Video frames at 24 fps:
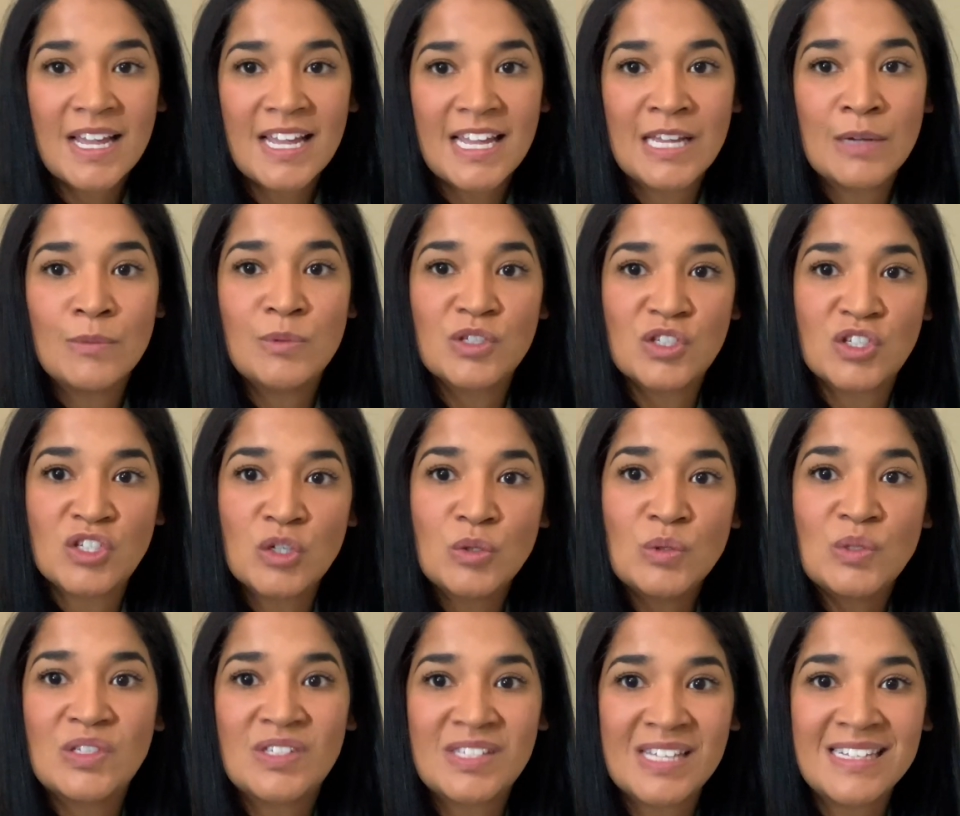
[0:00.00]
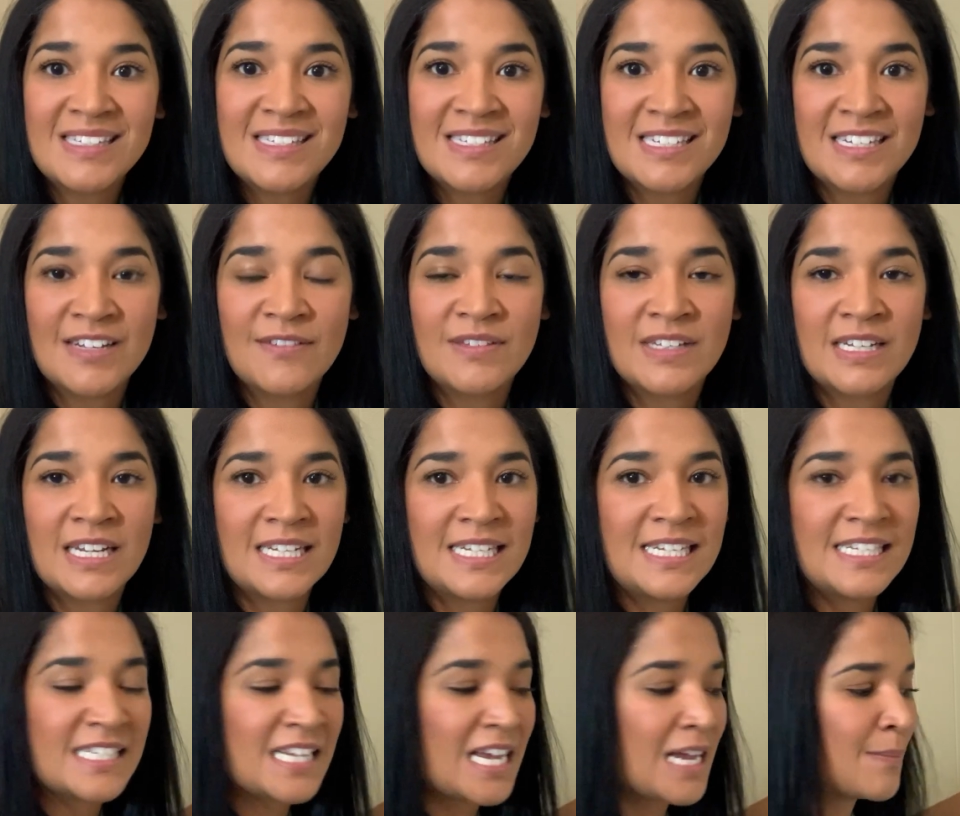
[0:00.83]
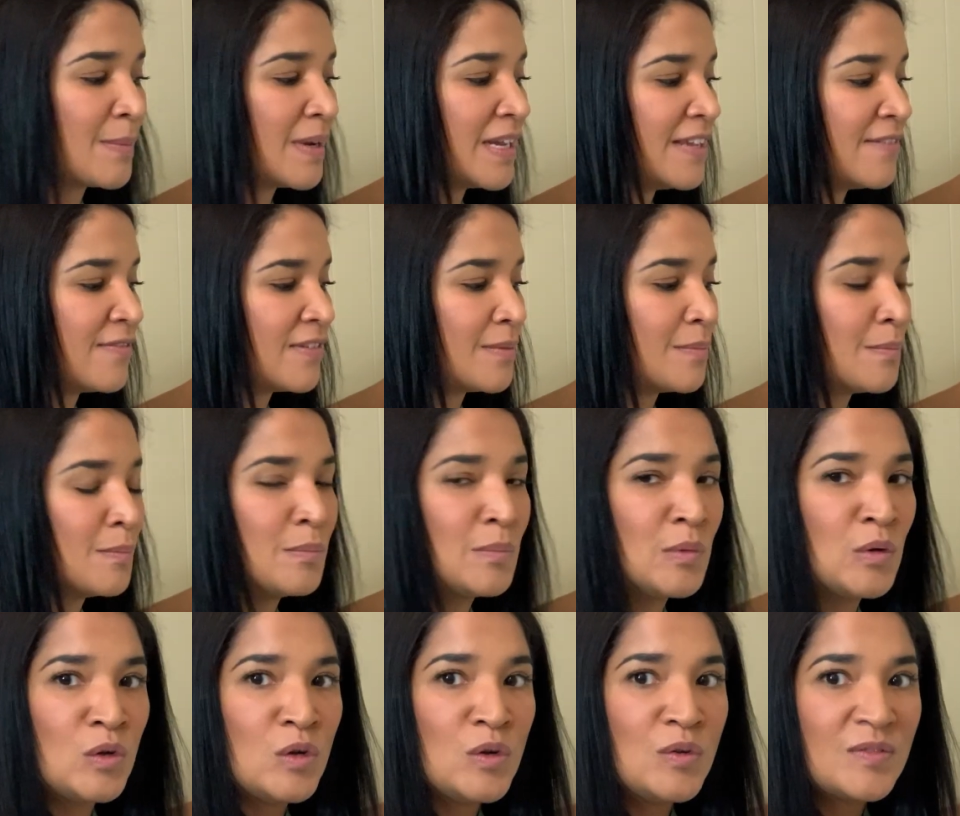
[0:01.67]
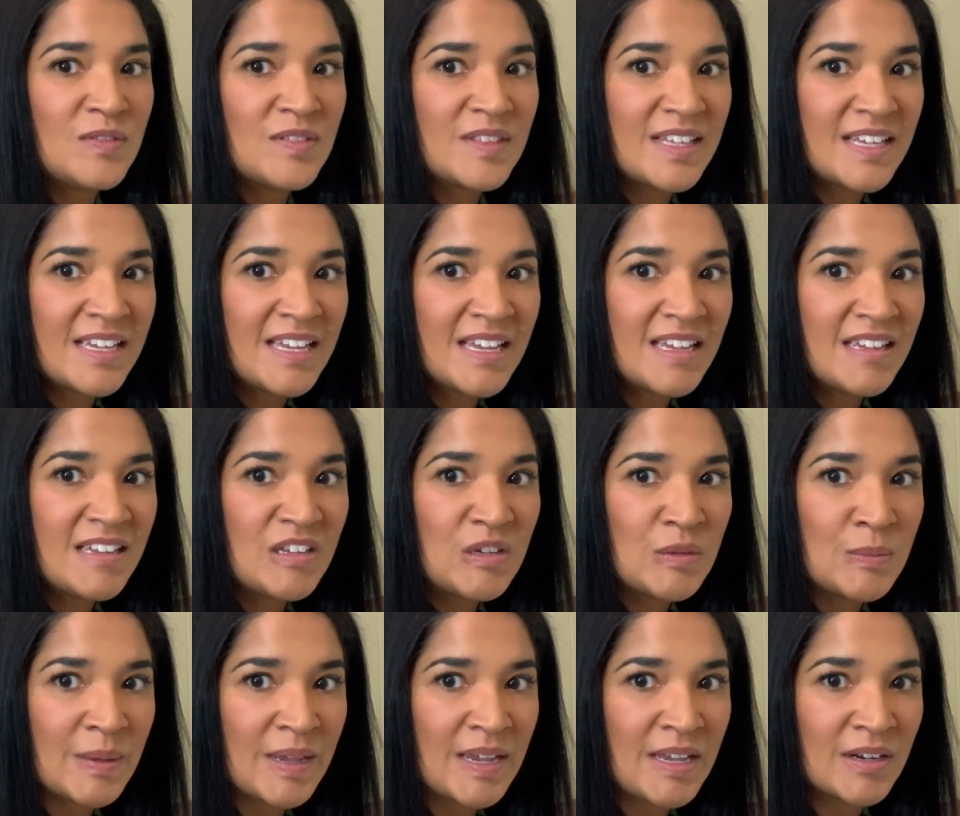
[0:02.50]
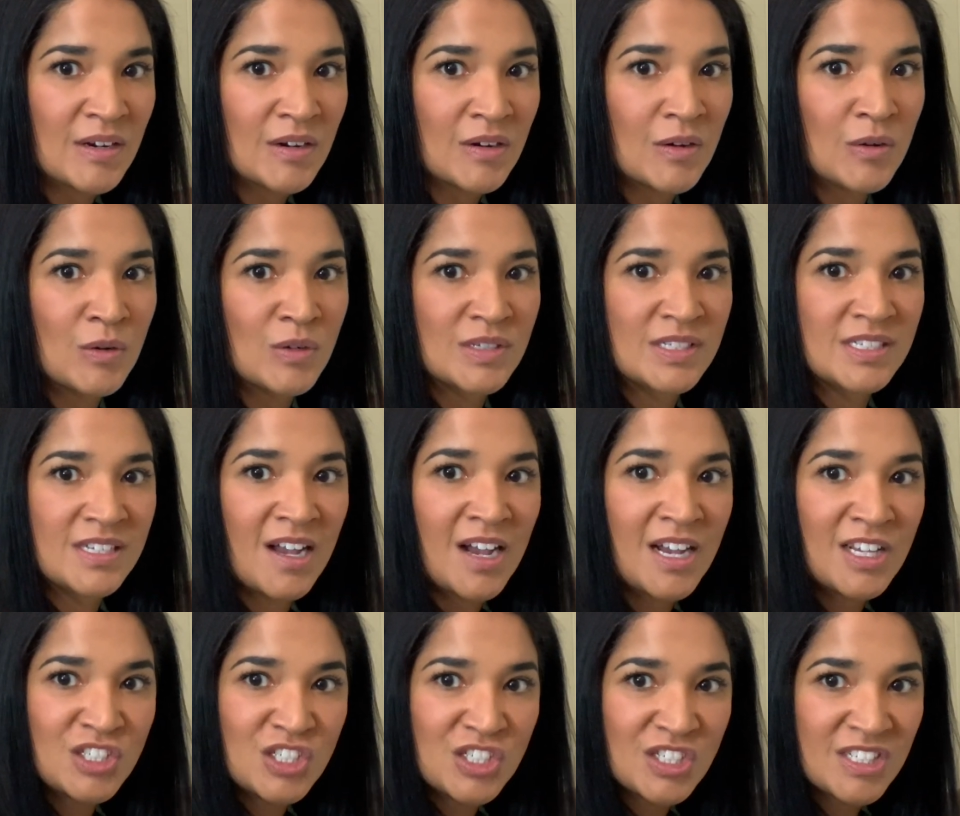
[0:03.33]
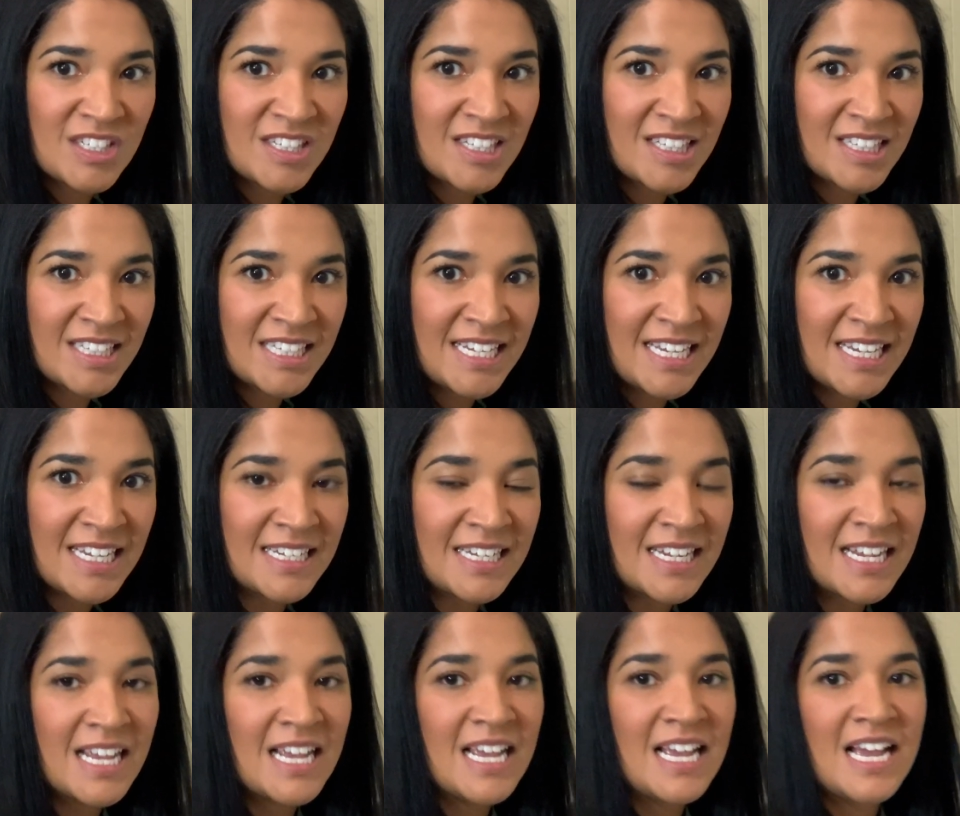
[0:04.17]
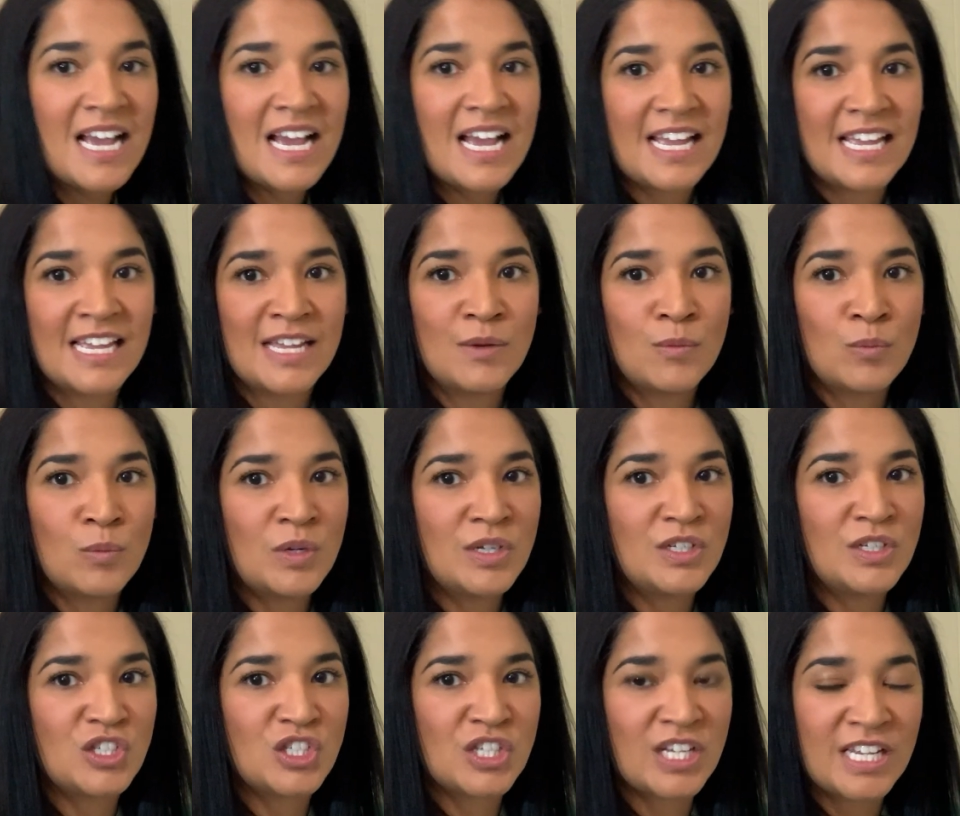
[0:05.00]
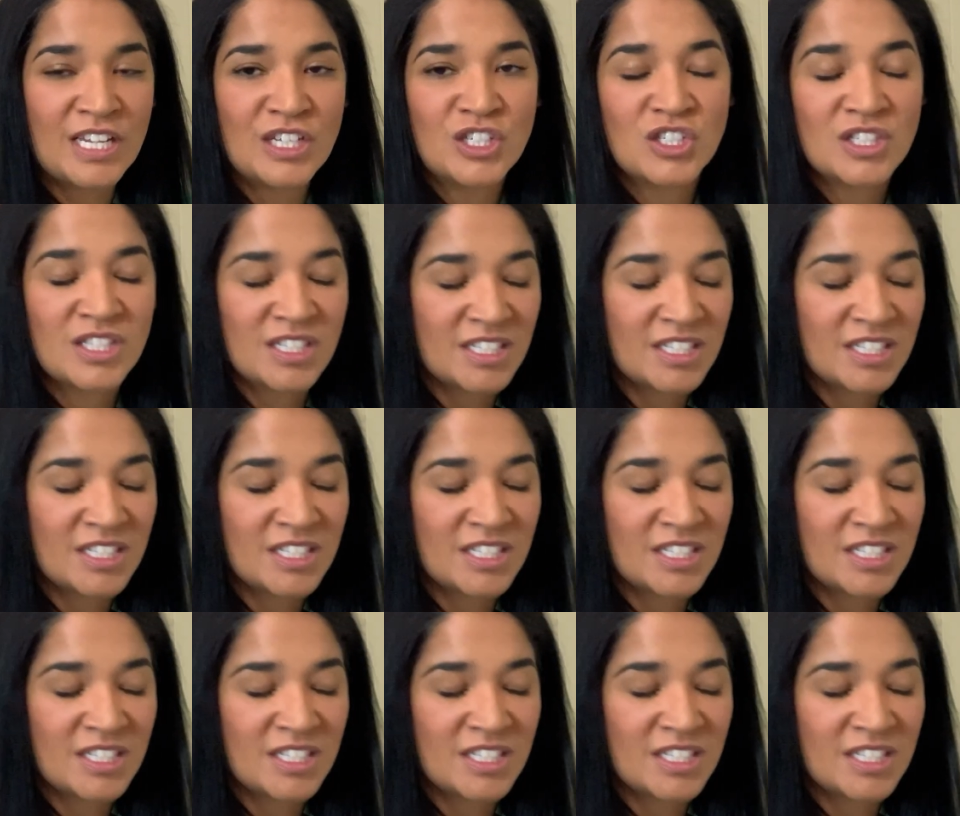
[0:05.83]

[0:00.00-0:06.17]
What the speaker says: It was so sensitive that anytime I even moved the incubator or touched the lid, it would change the